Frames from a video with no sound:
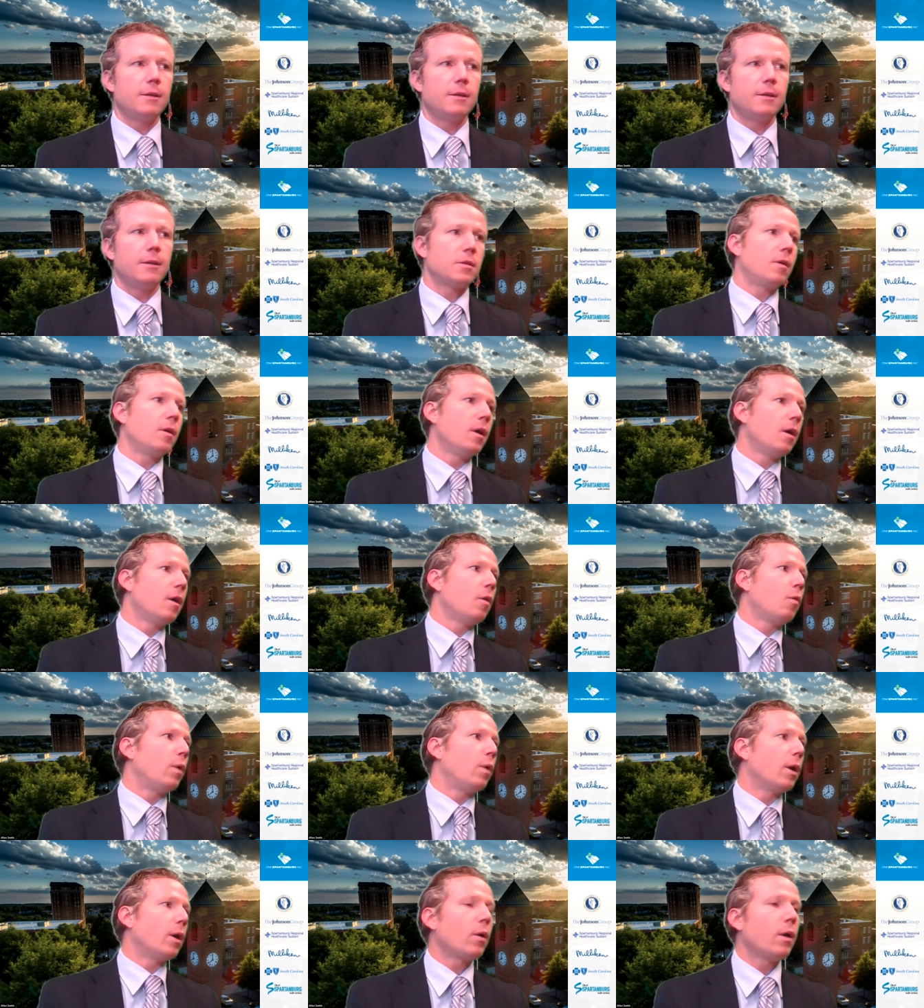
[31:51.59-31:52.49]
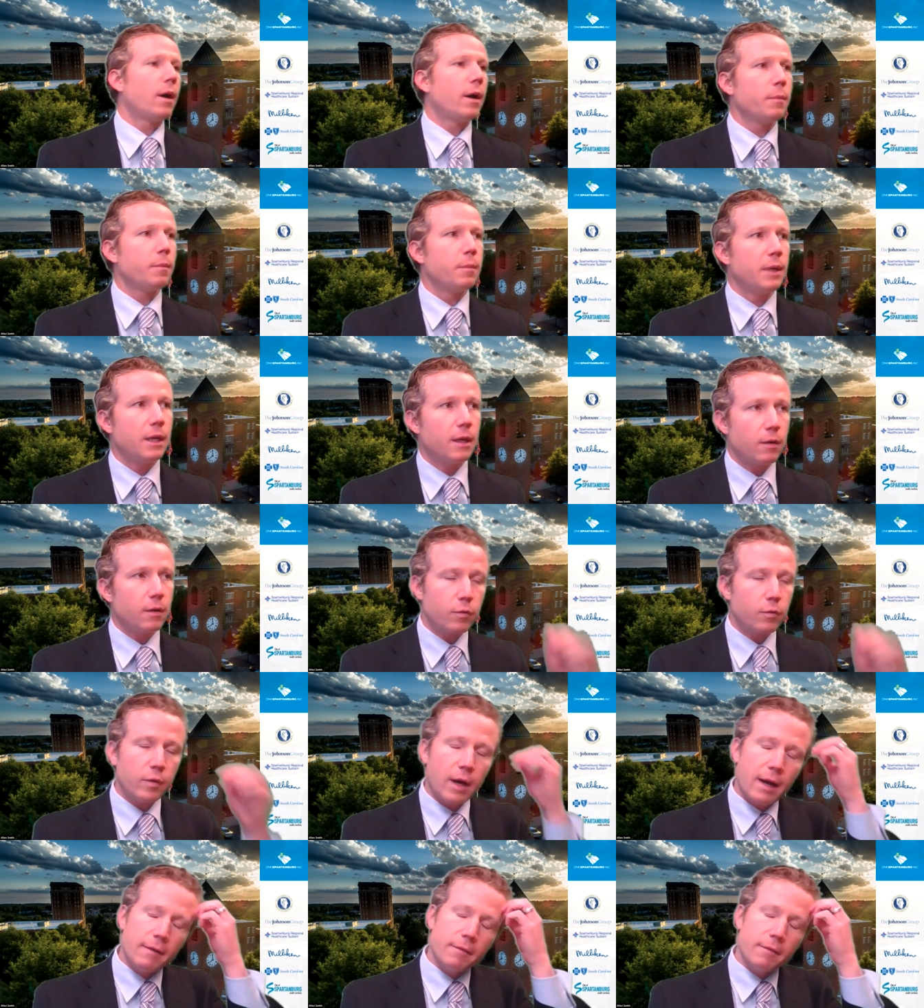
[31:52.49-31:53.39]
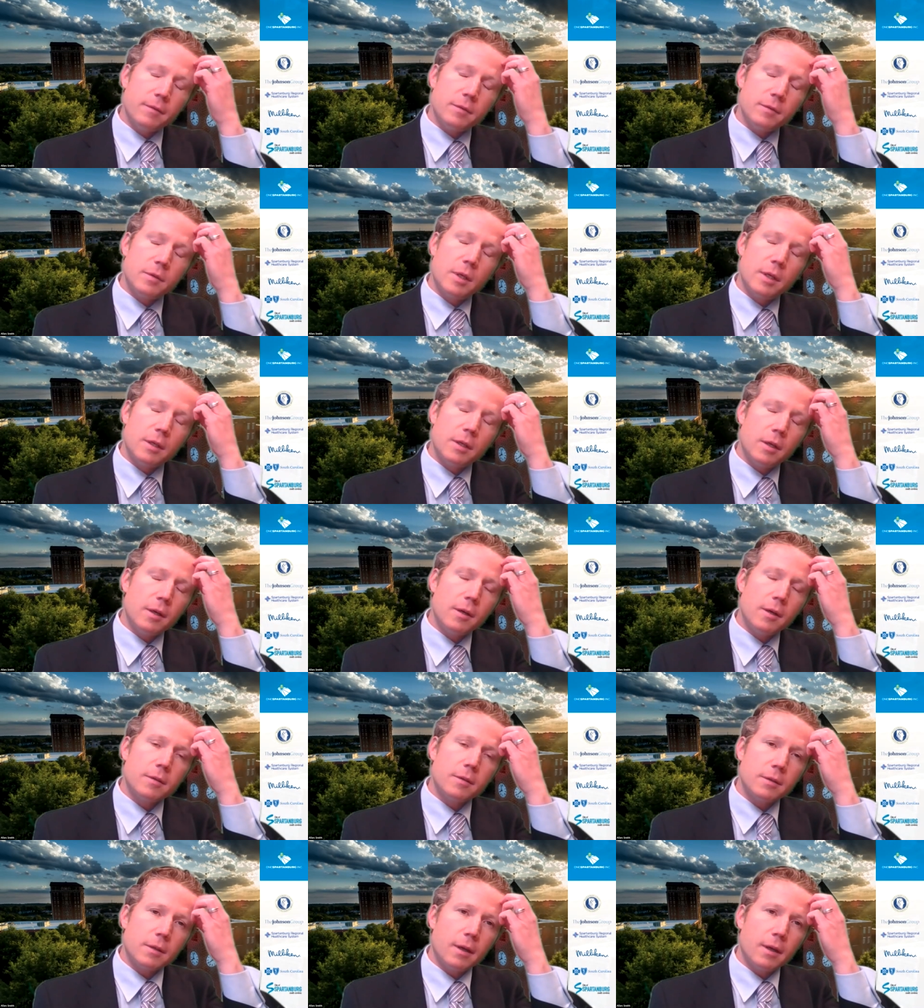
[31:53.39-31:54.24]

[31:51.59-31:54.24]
So, where will I be in five and 10 years?